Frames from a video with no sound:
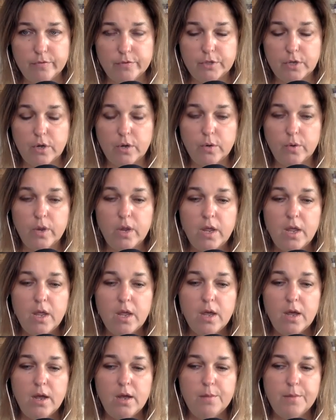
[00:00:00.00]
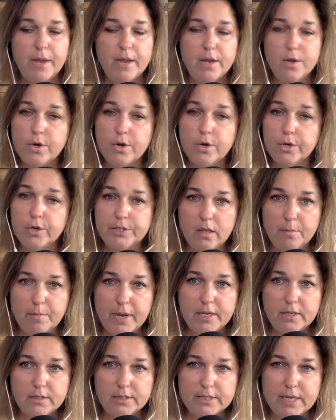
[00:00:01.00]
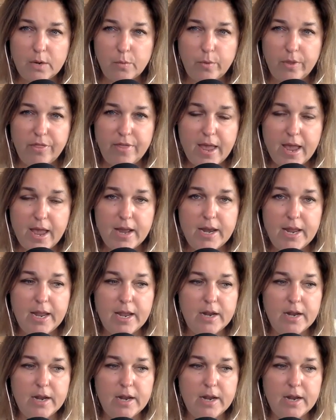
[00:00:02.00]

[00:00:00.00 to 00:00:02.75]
So I understand the mindset with that.